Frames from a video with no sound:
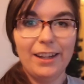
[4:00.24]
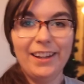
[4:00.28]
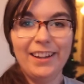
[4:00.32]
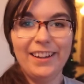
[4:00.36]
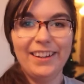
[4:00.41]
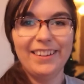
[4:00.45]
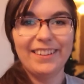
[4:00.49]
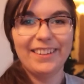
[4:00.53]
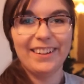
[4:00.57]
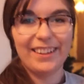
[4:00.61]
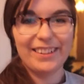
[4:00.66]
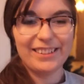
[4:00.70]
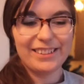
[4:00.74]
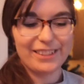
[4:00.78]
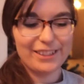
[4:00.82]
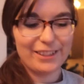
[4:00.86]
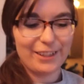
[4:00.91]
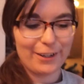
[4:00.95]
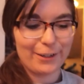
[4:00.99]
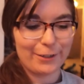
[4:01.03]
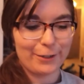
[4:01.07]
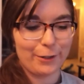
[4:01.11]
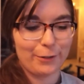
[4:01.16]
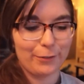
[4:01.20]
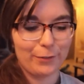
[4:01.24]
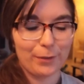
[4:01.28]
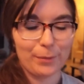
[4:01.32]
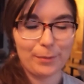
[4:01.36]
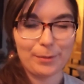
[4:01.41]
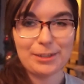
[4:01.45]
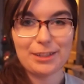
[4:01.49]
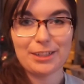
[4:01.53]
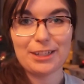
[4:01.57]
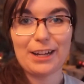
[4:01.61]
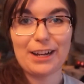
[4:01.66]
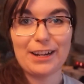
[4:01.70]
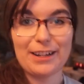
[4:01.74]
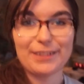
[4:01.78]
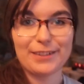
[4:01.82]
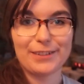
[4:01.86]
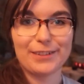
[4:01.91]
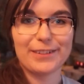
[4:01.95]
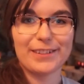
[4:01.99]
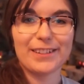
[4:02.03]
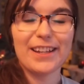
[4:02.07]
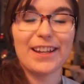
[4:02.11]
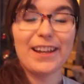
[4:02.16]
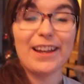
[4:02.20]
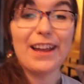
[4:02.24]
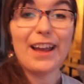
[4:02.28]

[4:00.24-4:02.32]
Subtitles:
I just knocked over a bunch of dinosaurs.